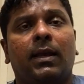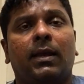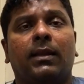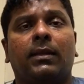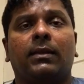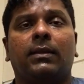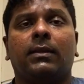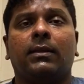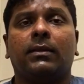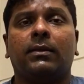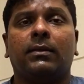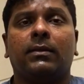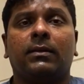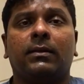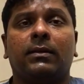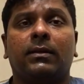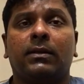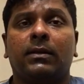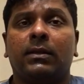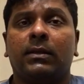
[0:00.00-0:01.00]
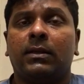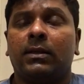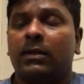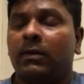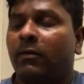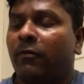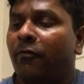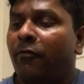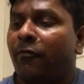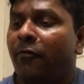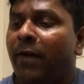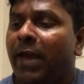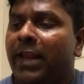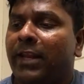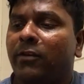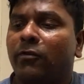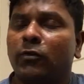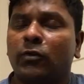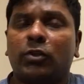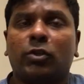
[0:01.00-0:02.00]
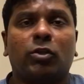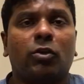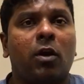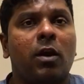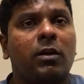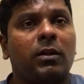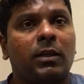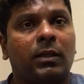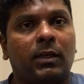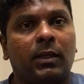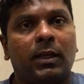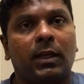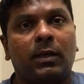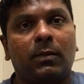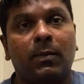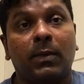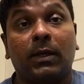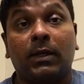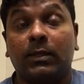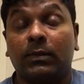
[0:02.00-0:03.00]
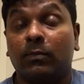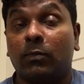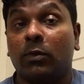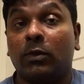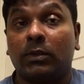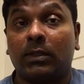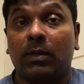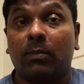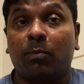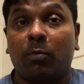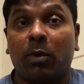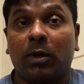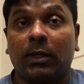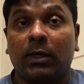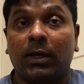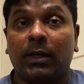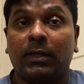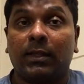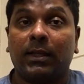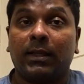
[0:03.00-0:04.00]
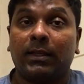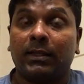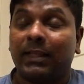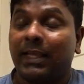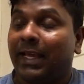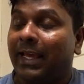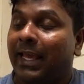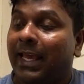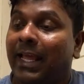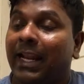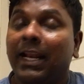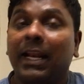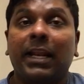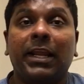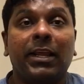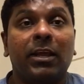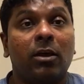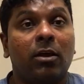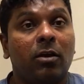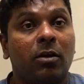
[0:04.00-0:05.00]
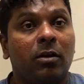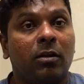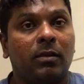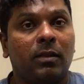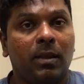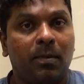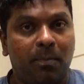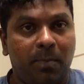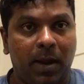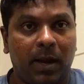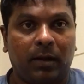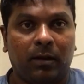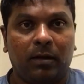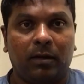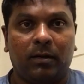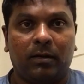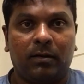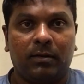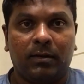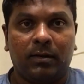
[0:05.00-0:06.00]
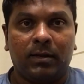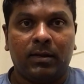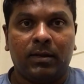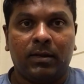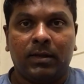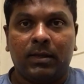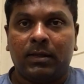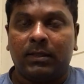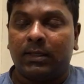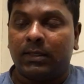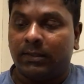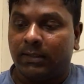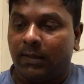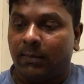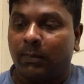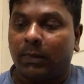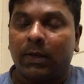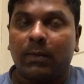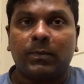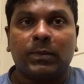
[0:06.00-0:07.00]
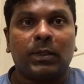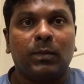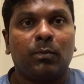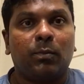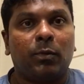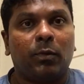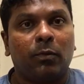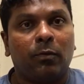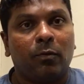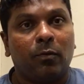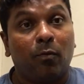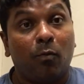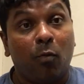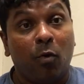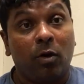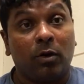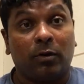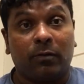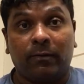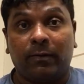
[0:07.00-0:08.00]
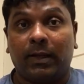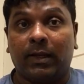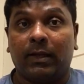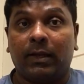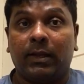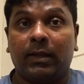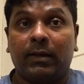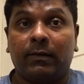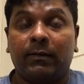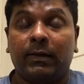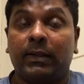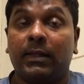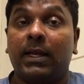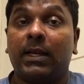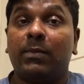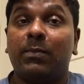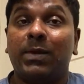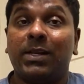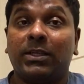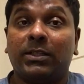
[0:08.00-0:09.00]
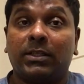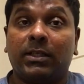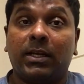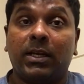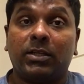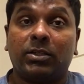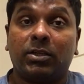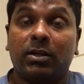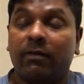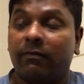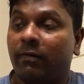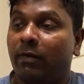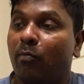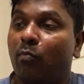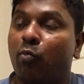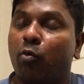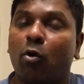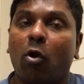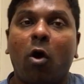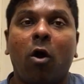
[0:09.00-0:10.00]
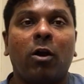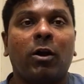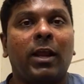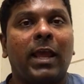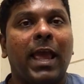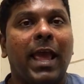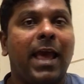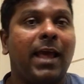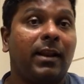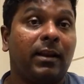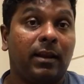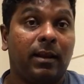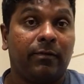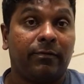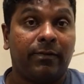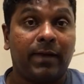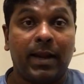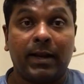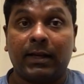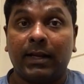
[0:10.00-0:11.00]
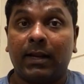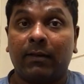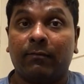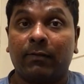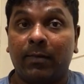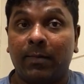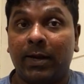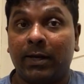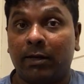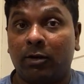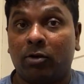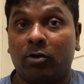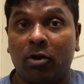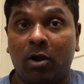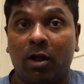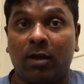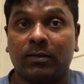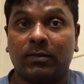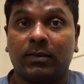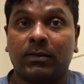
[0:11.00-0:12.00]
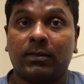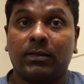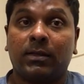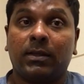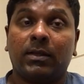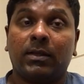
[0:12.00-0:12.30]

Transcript: and uh, when you start the treatment is most important thing the earlier the better the symptoms improve more quickly with the administration of a broad array of anti-inflammatory drugs.